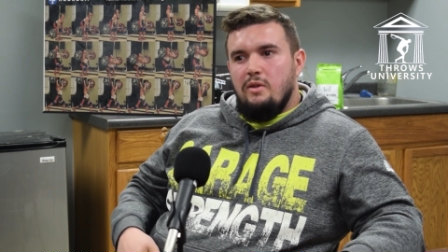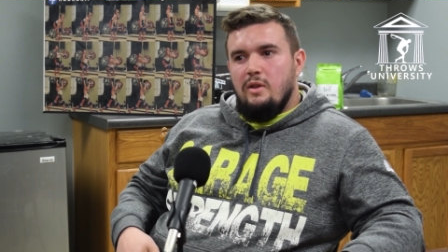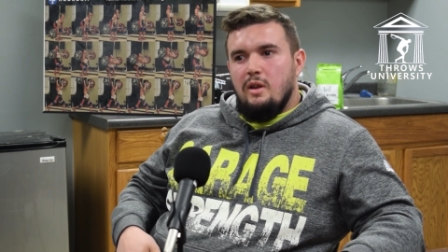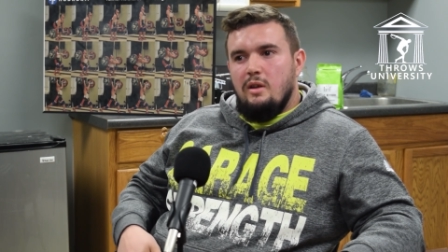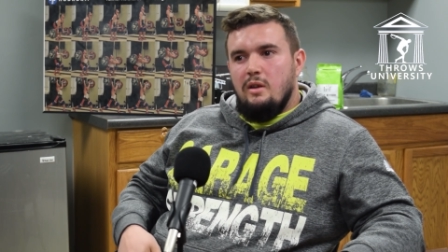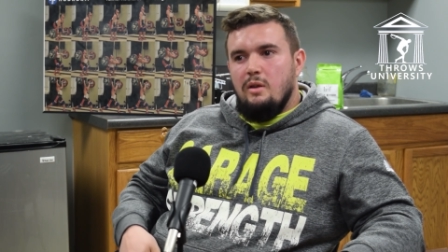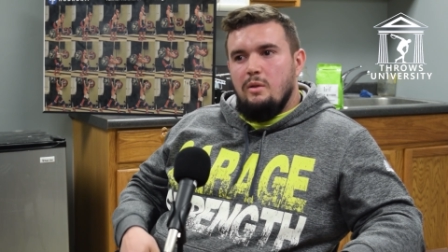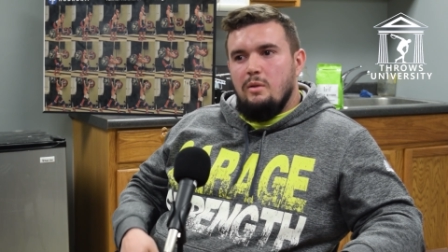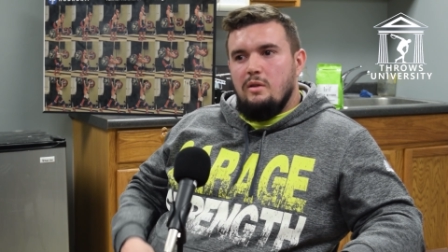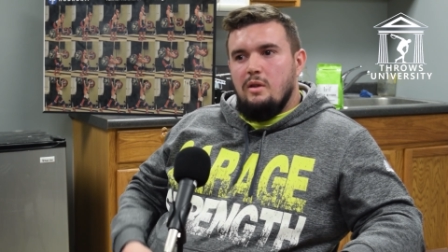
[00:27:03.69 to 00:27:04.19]
that
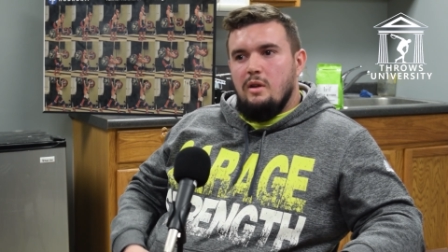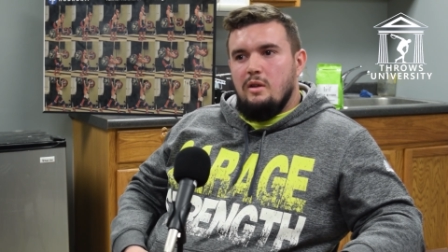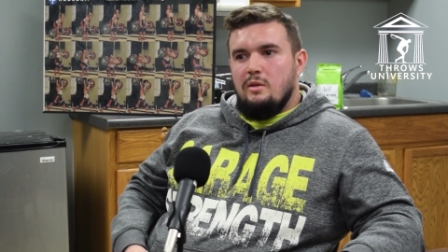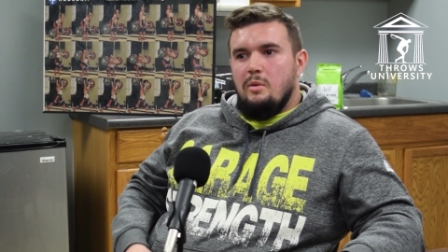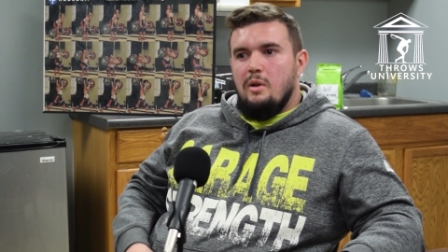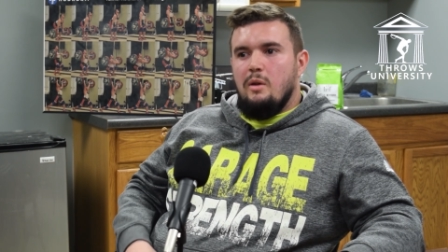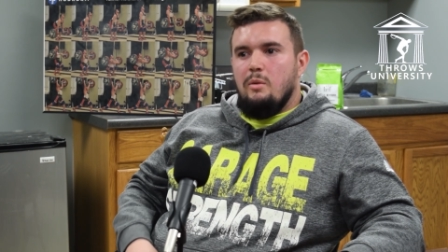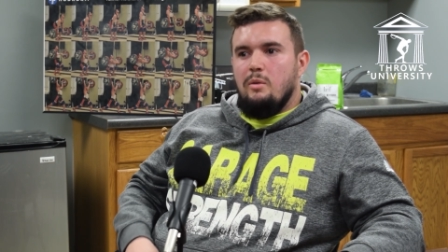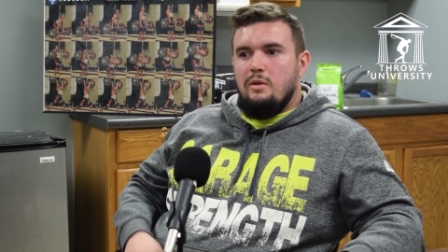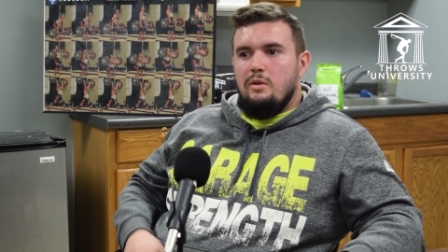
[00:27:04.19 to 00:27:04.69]
you had talked
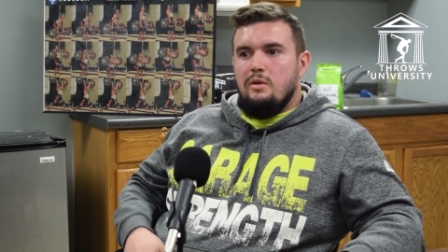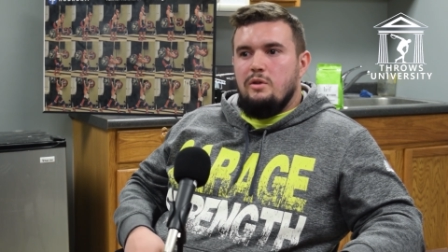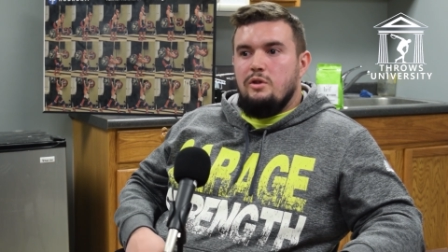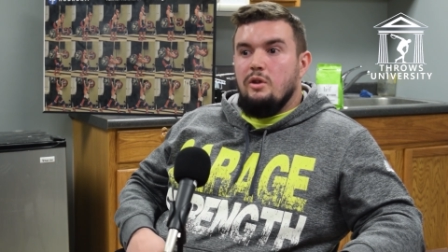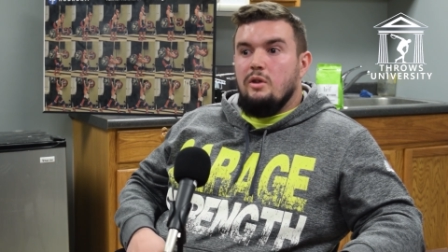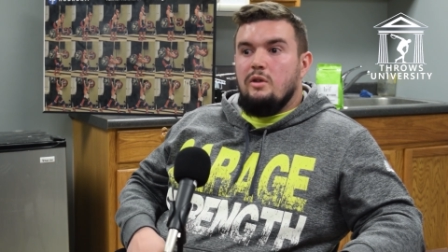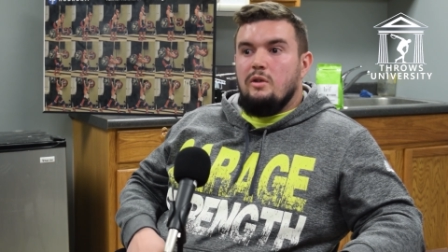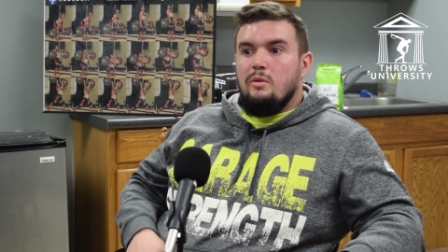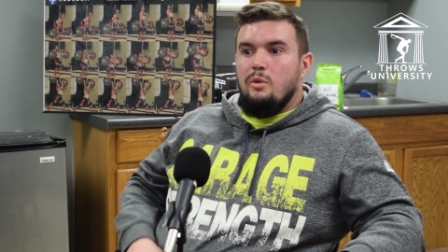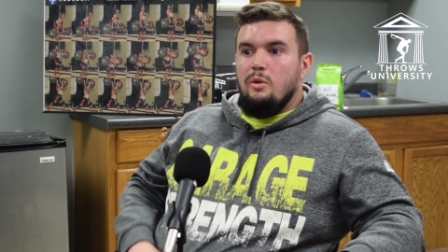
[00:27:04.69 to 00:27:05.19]
about with
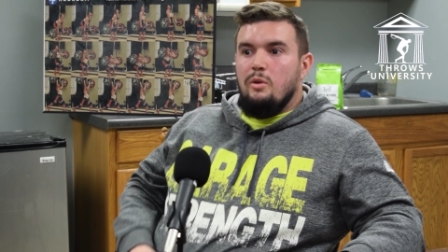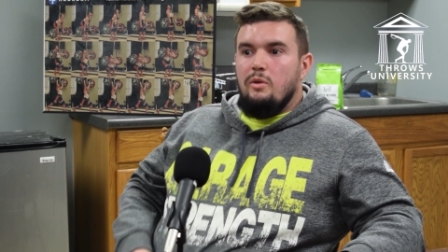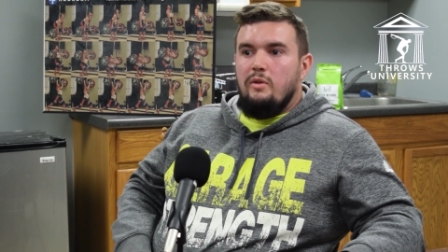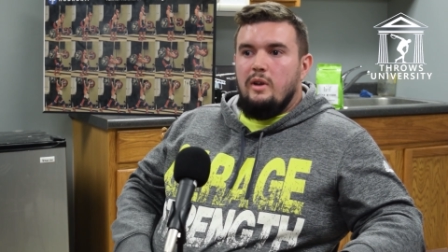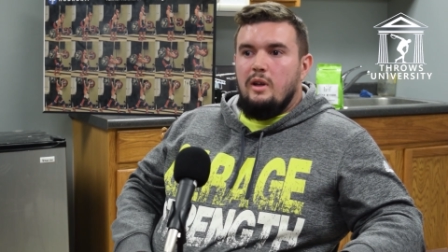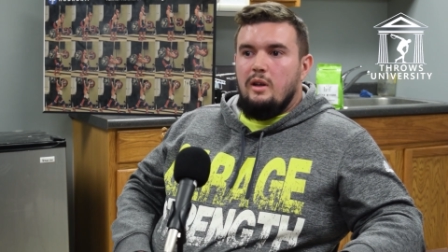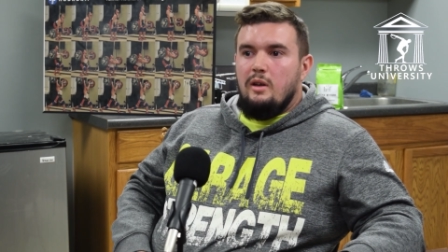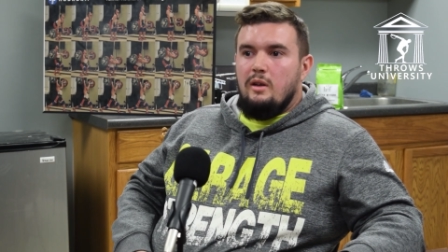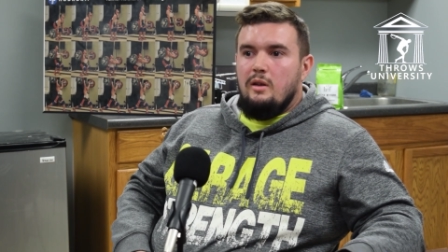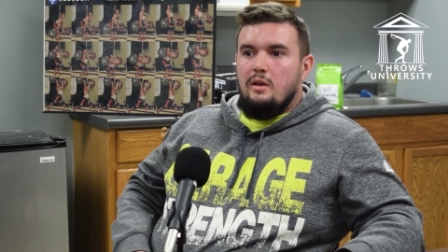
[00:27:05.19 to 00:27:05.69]
just
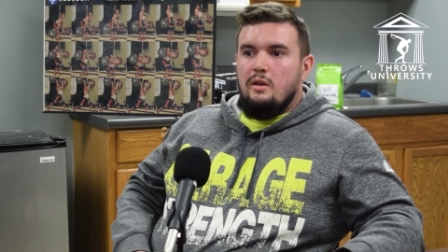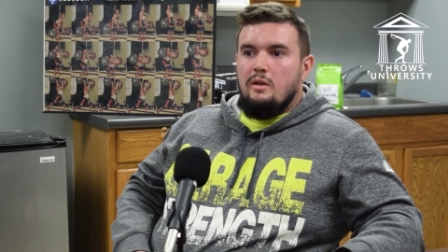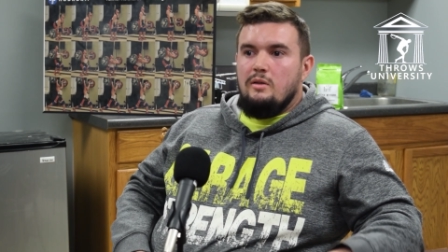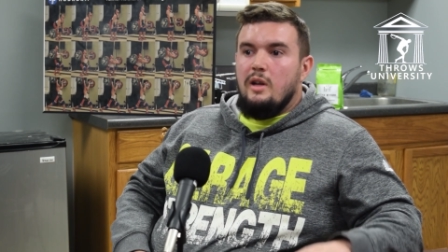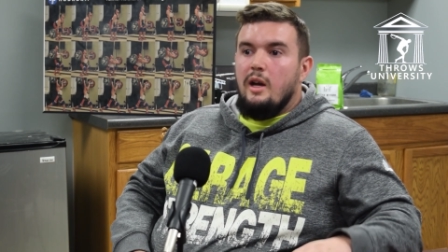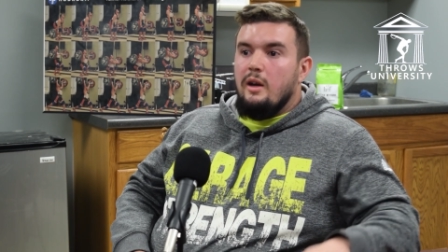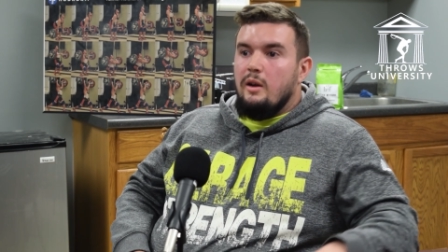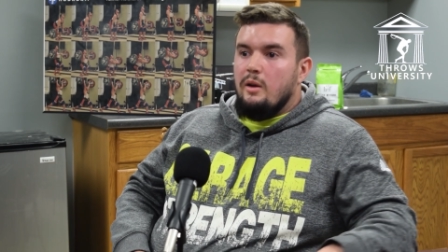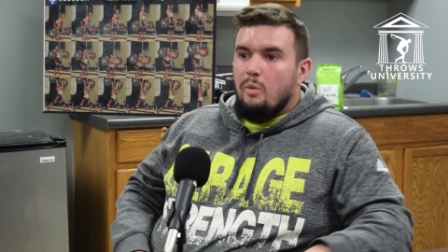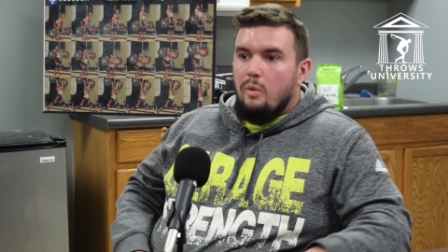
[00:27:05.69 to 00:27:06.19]
moving
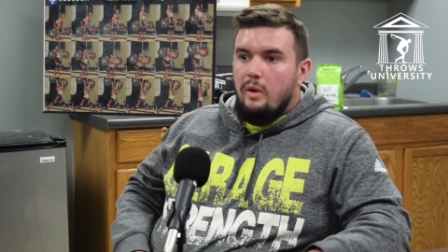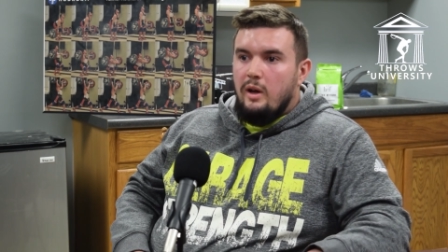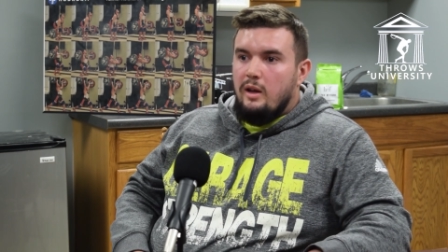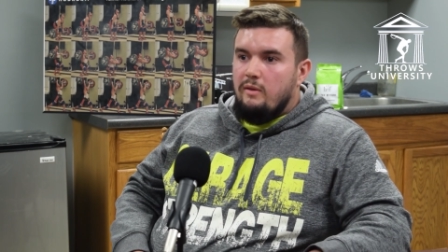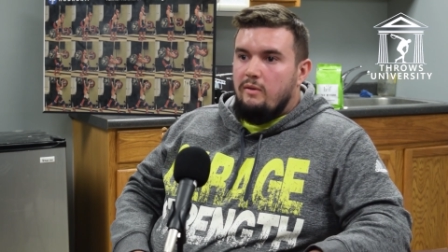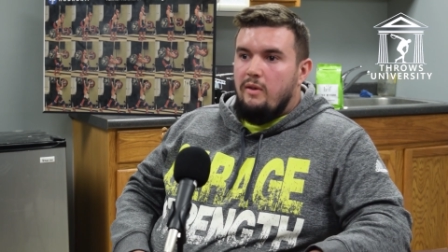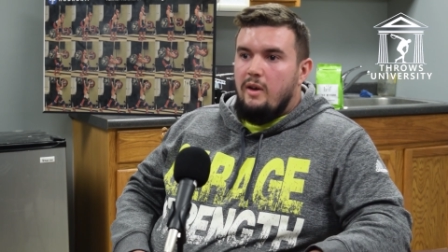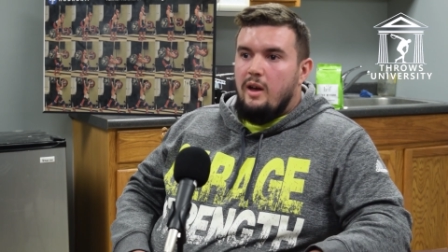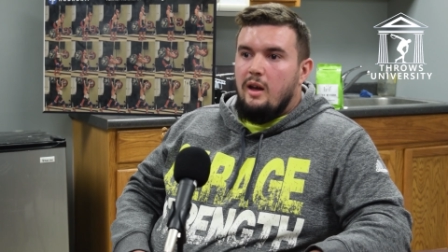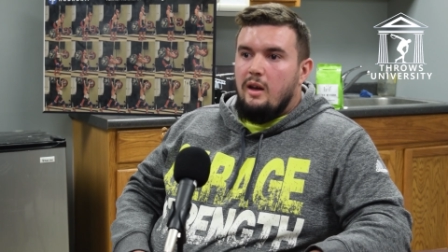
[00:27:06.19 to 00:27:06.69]
lighter
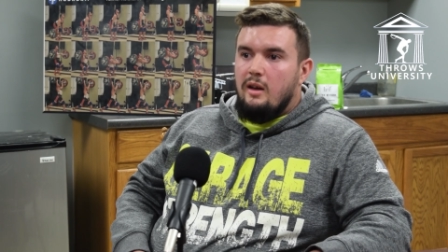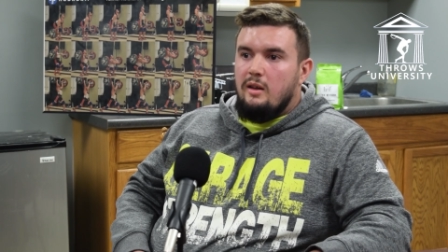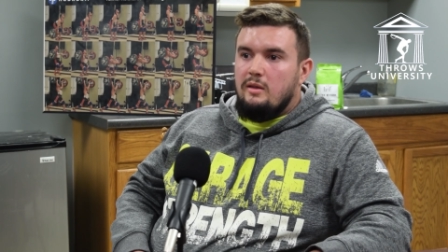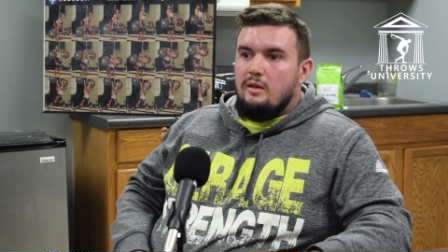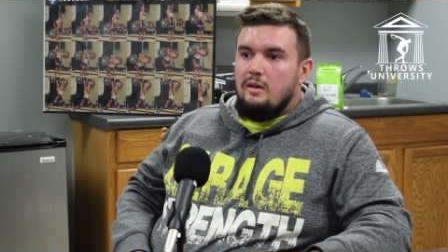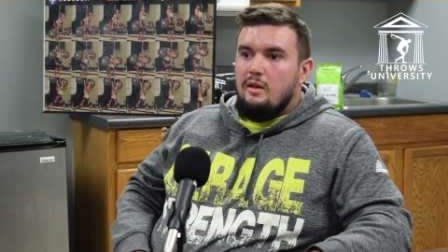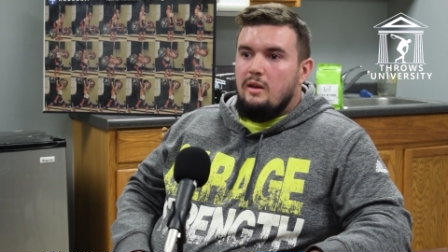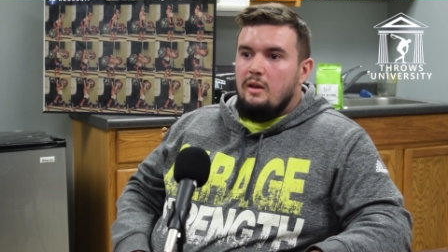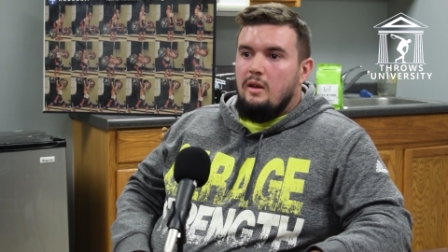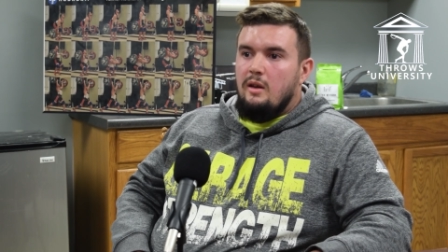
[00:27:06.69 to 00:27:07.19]
weight
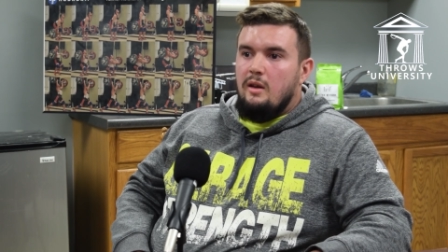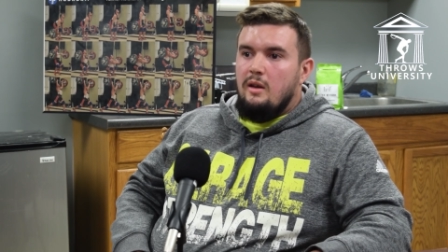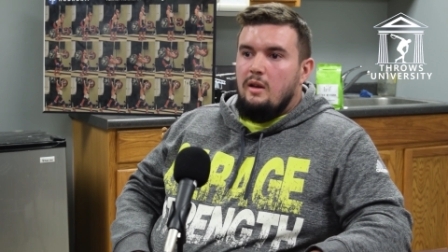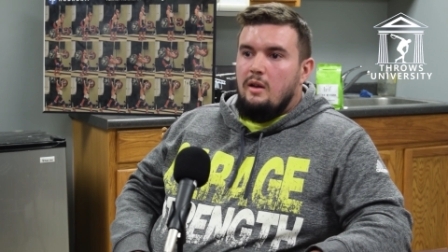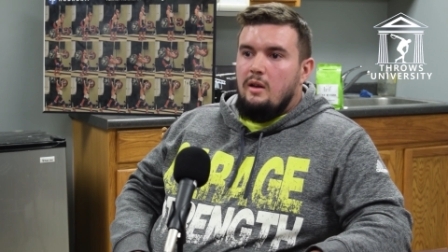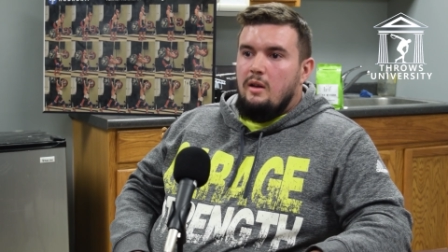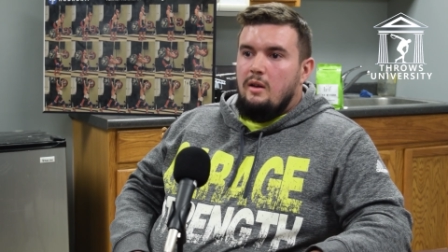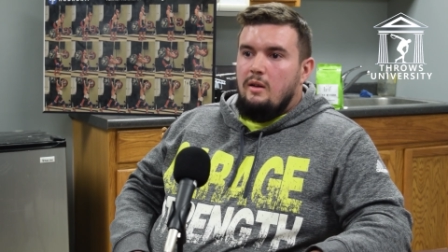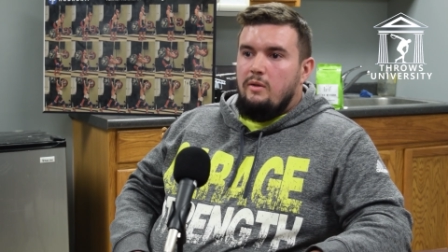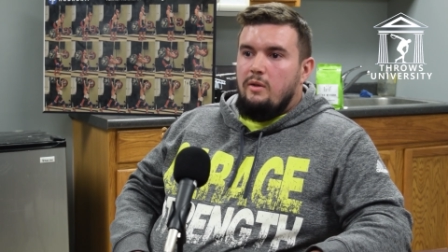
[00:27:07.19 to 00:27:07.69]
fast, just to
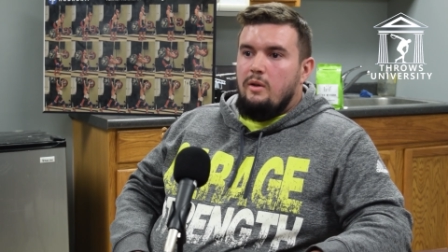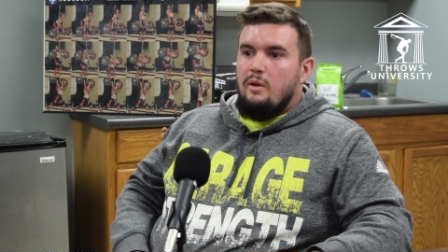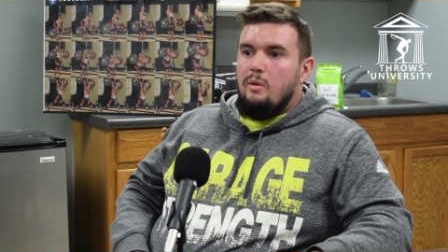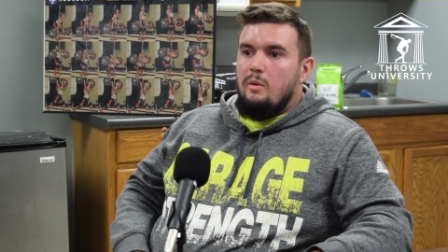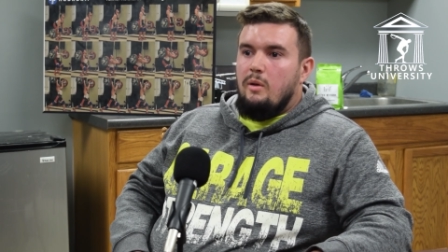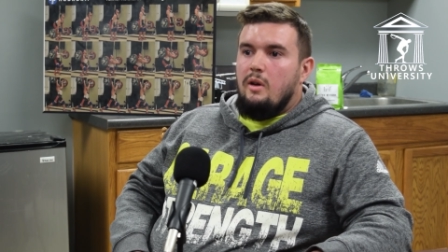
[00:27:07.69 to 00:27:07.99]
see what would for happen.